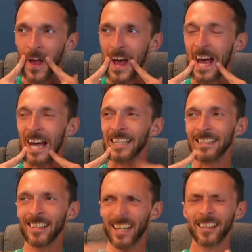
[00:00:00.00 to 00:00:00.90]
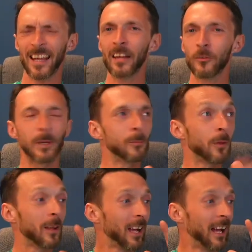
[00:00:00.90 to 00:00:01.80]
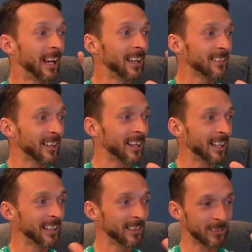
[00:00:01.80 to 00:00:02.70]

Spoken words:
and it kind of has been, but as I